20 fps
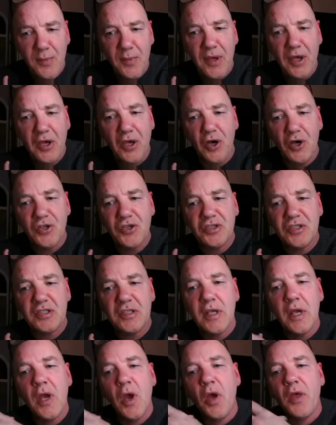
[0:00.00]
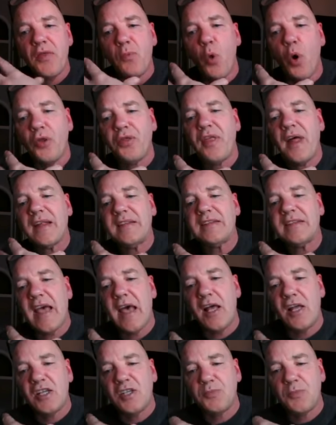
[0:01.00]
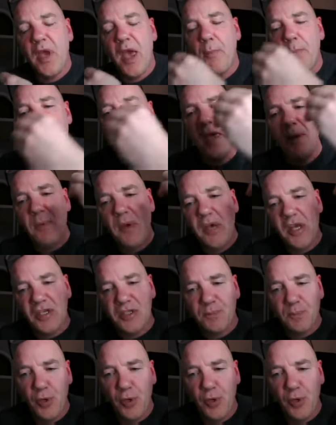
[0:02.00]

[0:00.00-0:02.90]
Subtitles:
because what that tells me, a baby is